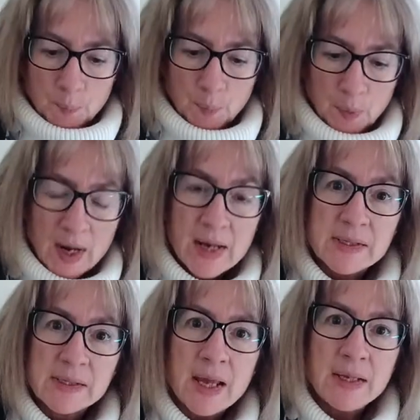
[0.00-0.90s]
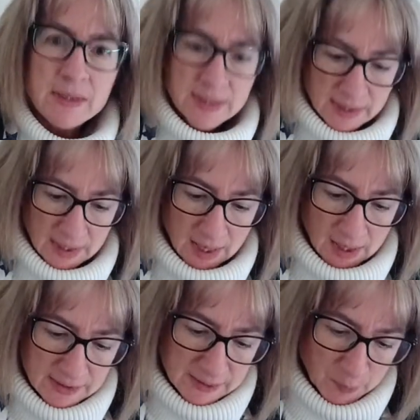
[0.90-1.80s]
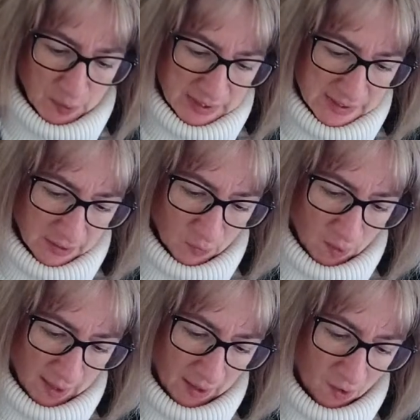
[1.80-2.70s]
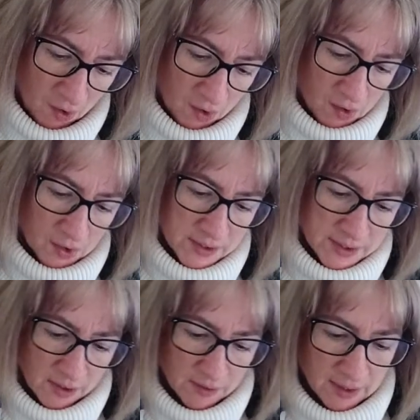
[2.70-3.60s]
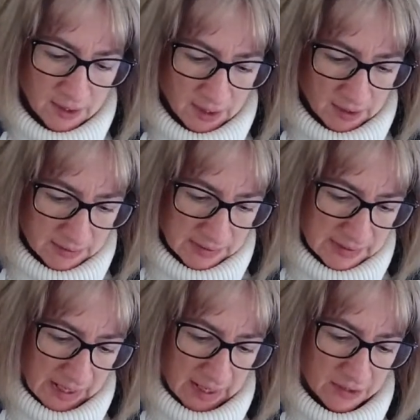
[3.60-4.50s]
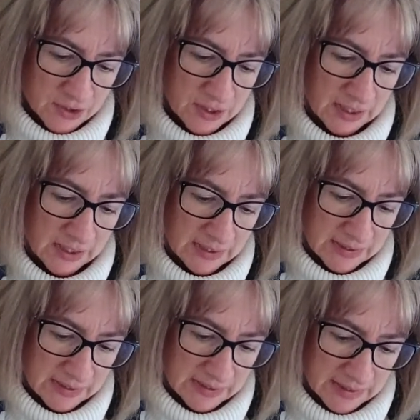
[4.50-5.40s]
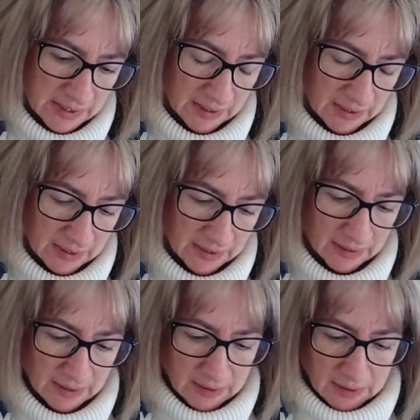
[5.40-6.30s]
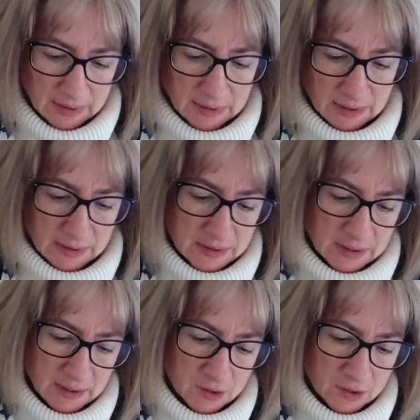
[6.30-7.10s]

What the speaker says: press into the nuts. Press it quite hard so the nuts actually stick to the